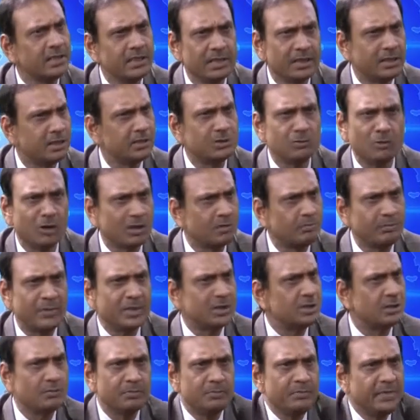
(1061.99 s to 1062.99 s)
It is not
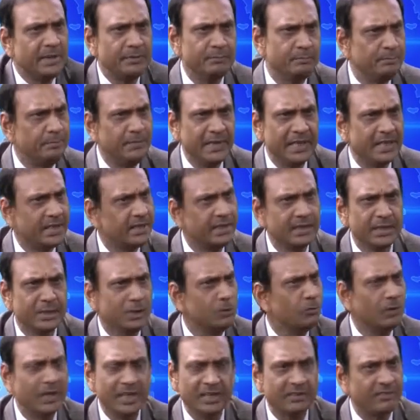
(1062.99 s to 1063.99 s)
much of a big
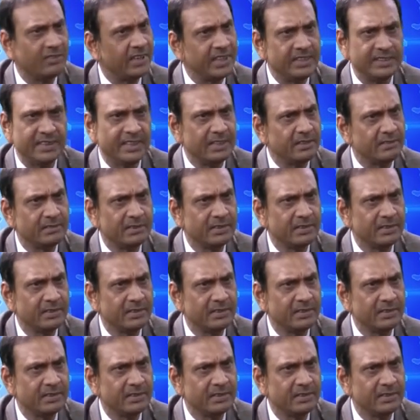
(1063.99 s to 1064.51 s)
human cry then.